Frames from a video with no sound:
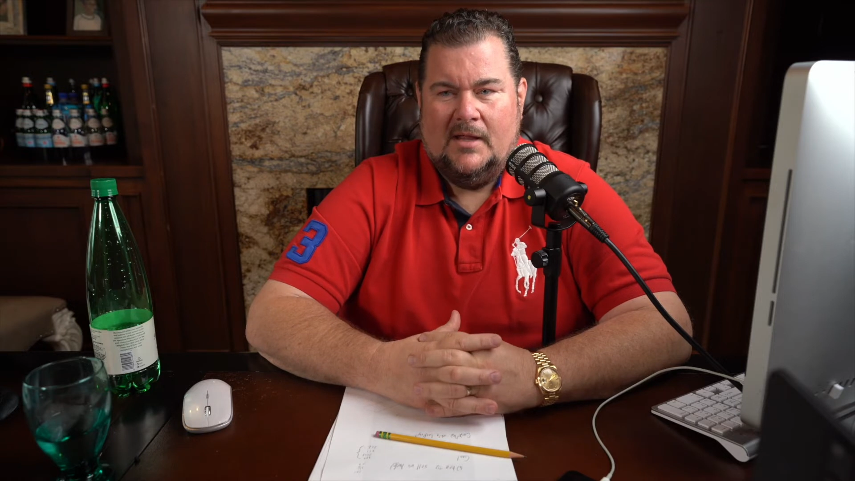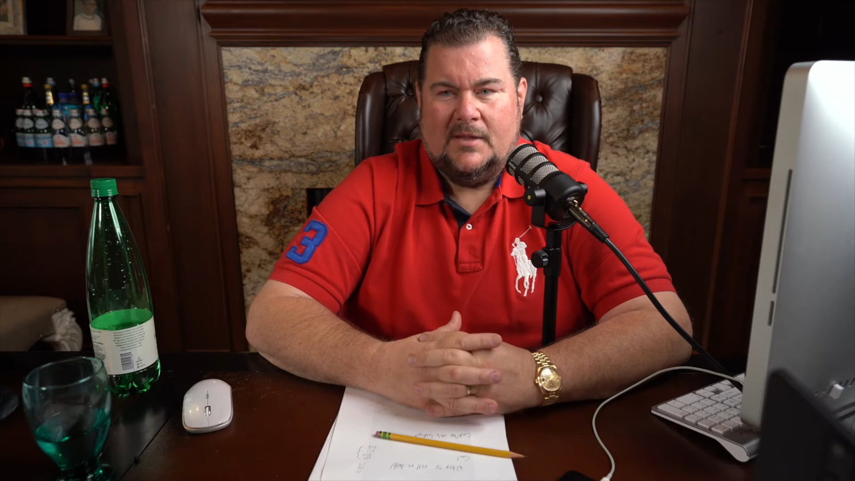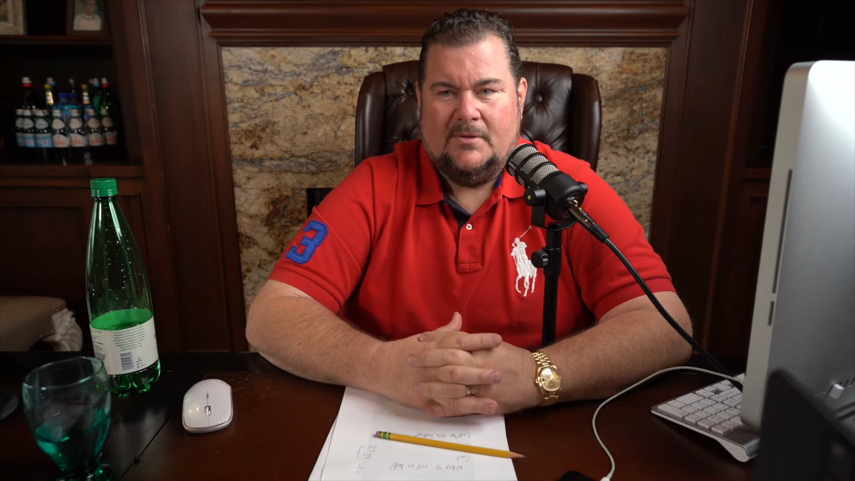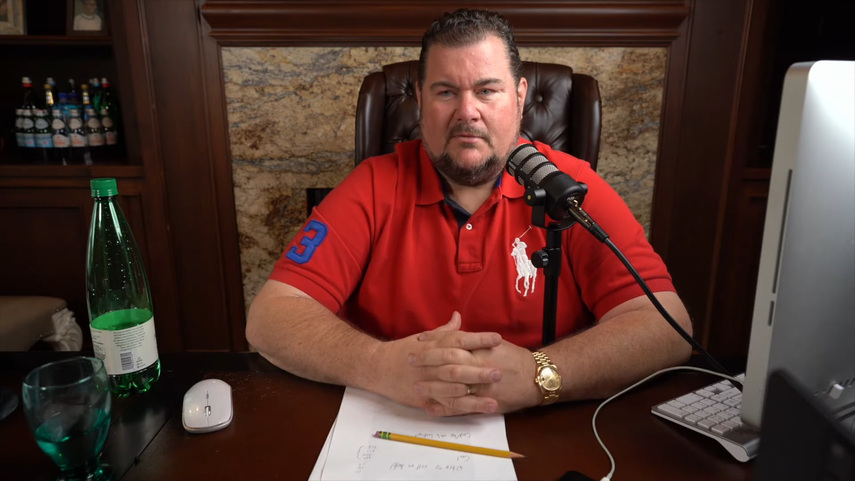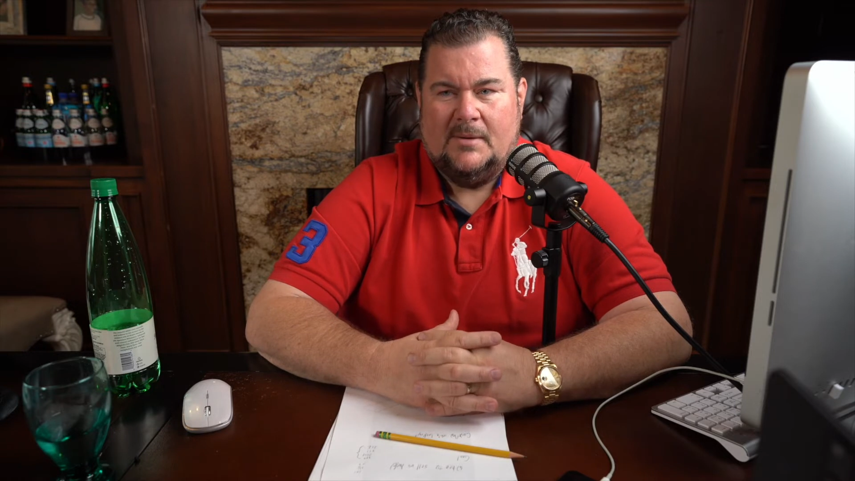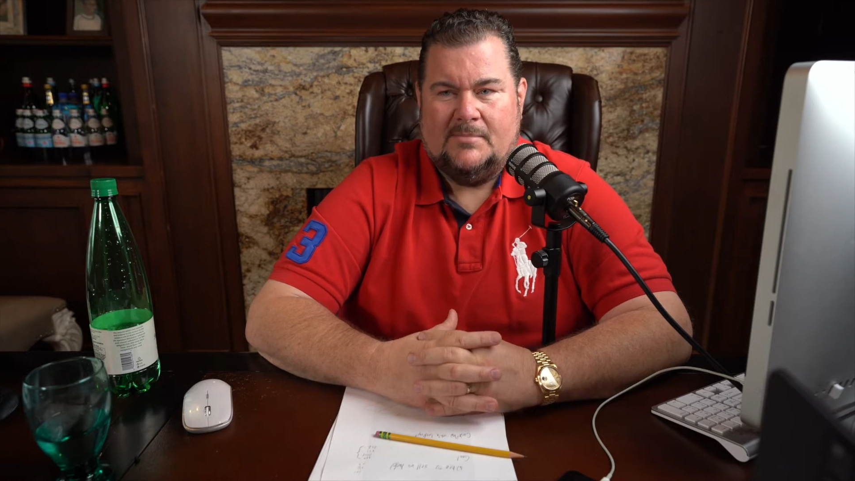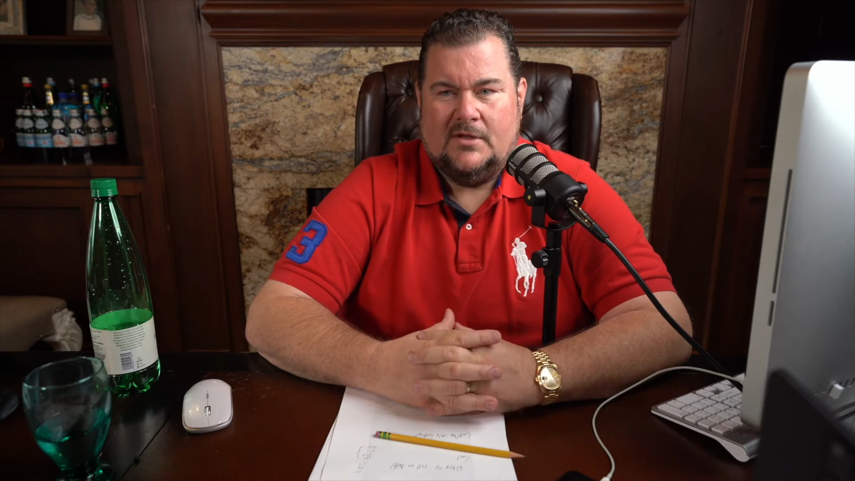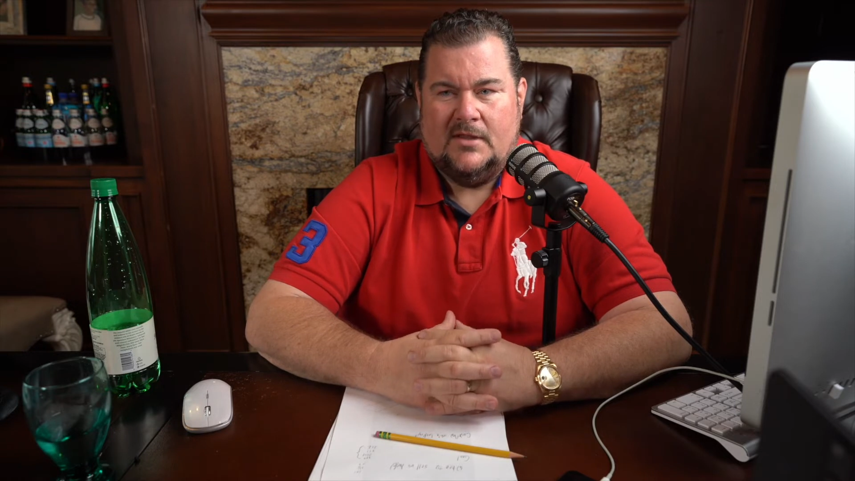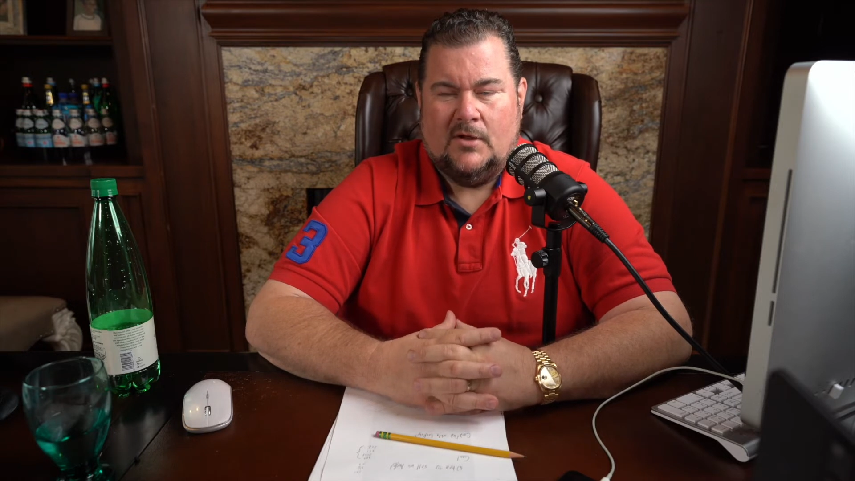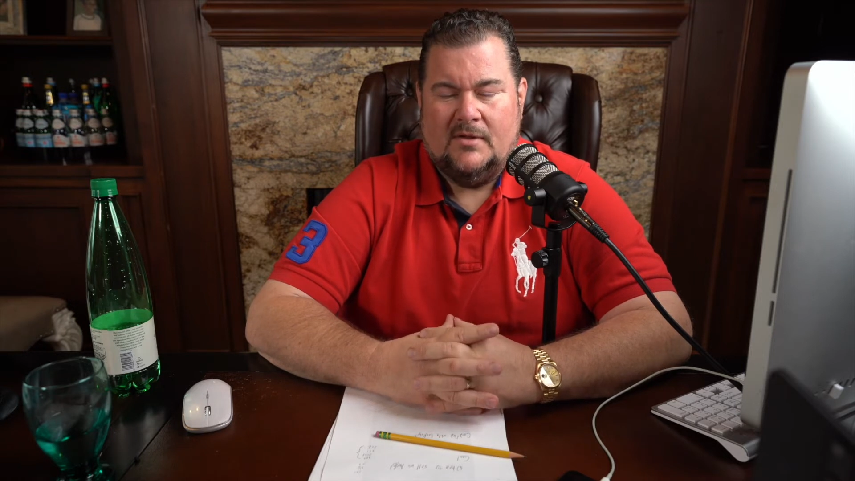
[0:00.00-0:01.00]

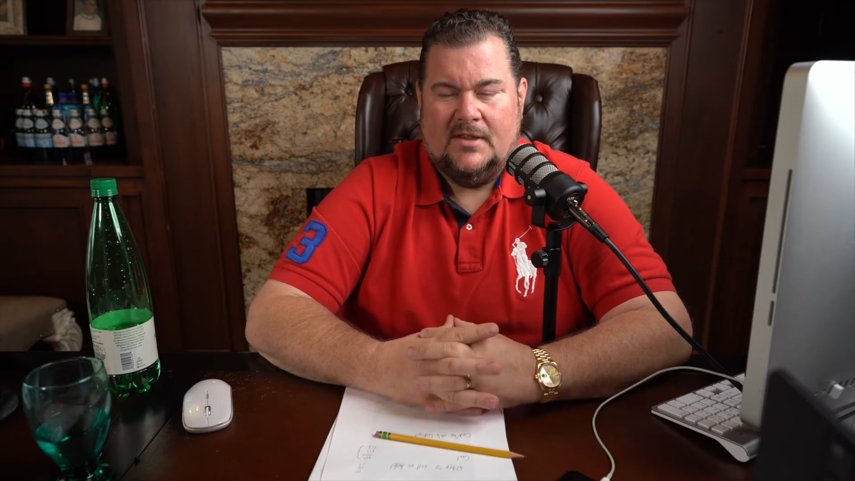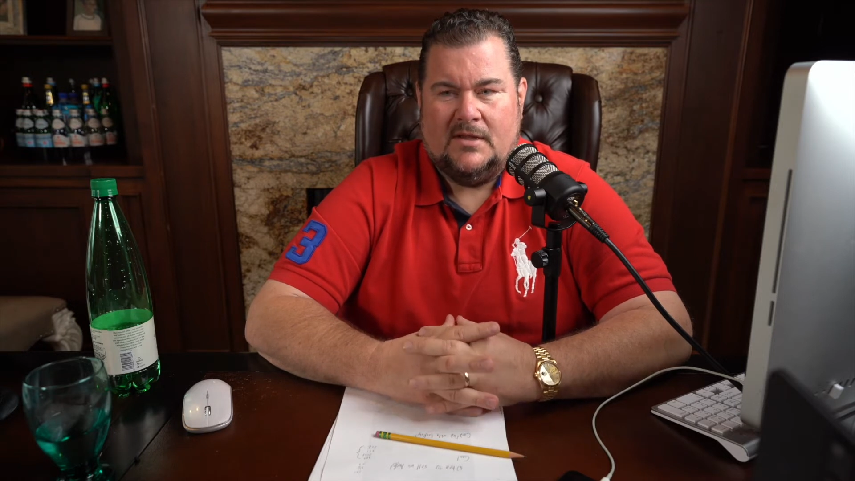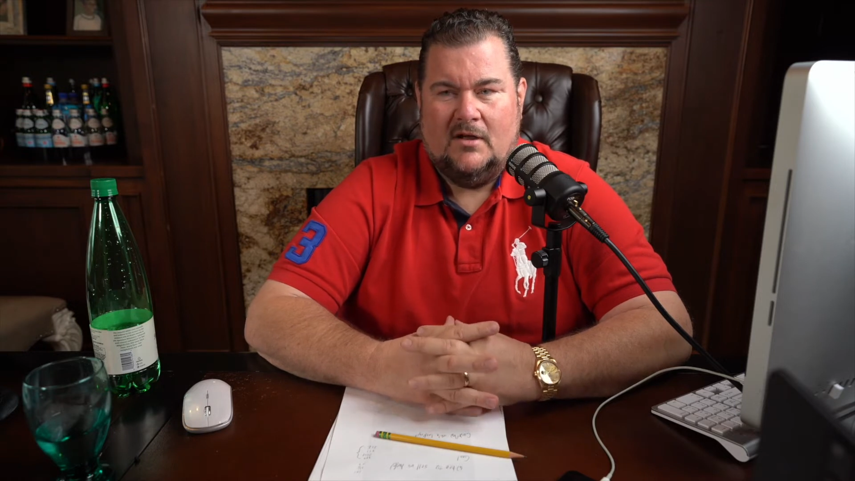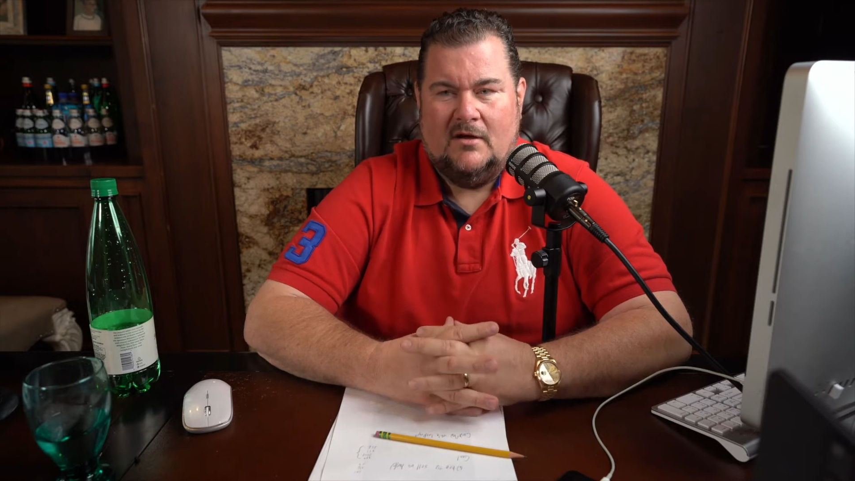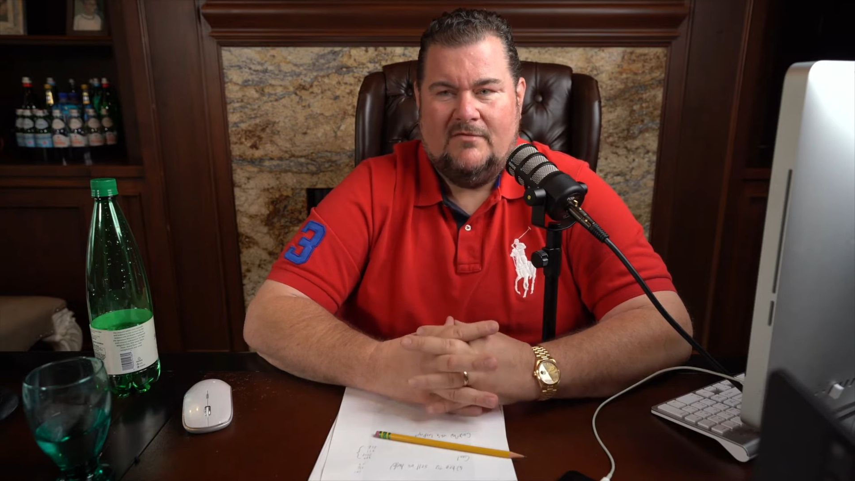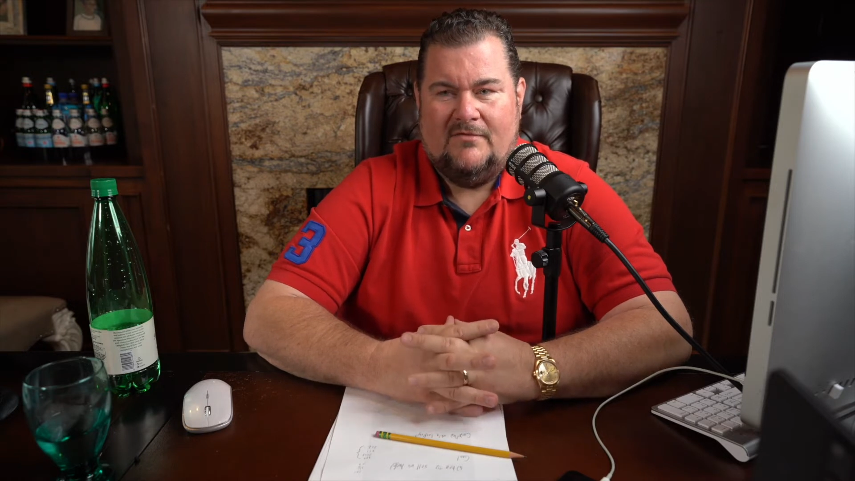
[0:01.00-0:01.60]
subscriptions on stuff.